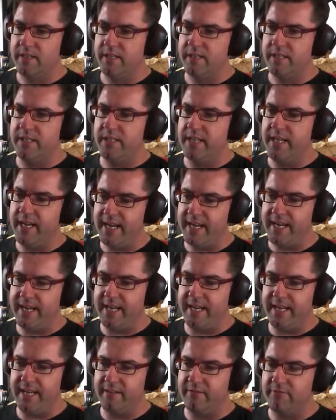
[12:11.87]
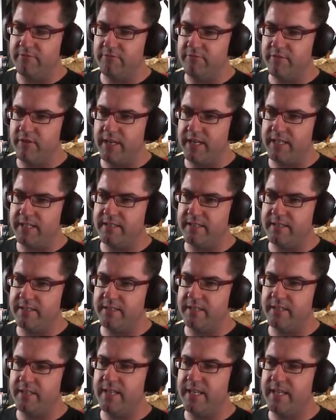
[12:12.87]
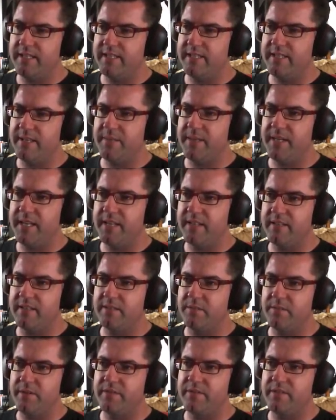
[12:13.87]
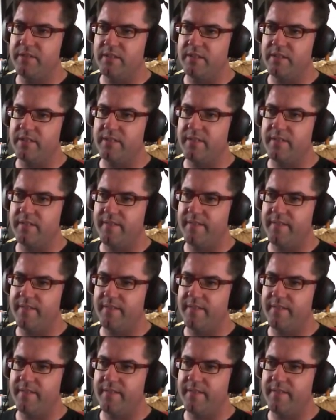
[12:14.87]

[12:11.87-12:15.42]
Yay! Right, so there's something else that we've got.